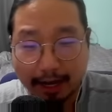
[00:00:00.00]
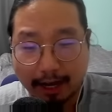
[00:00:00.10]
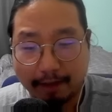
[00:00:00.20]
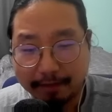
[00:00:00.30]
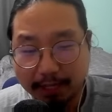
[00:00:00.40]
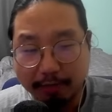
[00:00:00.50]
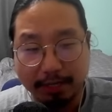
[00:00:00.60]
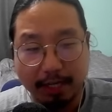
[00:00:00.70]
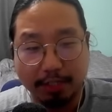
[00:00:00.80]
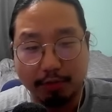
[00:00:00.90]
I feel like we
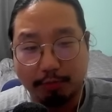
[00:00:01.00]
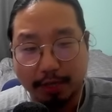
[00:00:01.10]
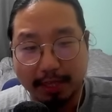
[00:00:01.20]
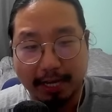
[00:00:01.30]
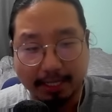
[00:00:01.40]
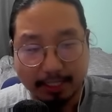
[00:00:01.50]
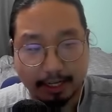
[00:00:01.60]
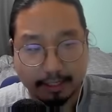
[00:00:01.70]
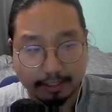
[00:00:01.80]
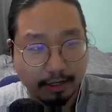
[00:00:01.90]
gotta do one last
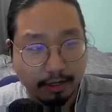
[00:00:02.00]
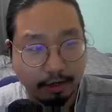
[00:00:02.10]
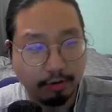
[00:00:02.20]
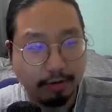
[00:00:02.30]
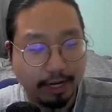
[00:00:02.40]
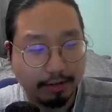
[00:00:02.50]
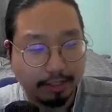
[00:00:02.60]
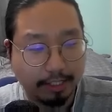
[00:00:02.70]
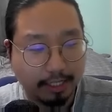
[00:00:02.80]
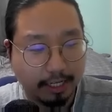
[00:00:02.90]
test. Who
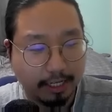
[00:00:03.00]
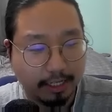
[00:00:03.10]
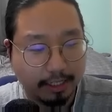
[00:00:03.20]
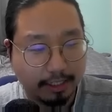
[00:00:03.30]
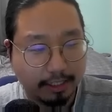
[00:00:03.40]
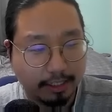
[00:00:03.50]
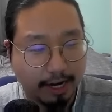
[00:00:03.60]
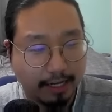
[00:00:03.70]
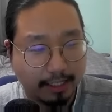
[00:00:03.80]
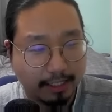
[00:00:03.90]
else is
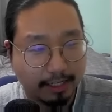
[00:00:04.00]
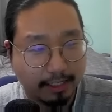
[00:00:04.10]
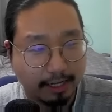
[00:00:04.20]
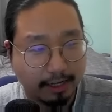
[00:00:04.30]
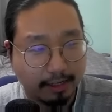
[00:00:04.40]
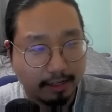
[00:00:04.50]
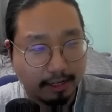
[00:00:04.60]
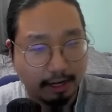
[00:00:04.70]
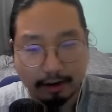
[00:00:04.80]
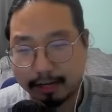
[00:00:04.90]
not done yet?
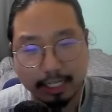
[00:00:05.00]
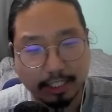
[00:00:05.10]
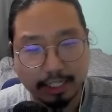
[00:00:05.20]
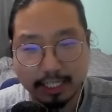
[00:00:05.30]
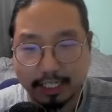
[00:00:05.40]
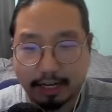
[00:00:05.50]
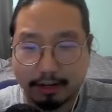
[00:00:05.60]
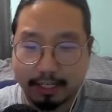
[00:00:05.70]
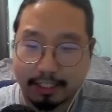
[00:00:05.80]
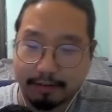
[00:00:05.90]
All right, let's test it out
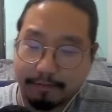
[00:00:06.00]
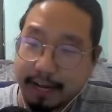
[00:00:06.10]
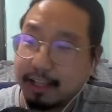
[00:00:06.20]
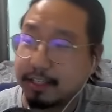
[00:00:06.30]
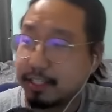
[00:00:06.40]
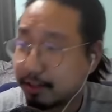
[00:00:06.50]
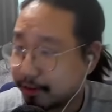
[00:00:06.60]
against the fallacy of no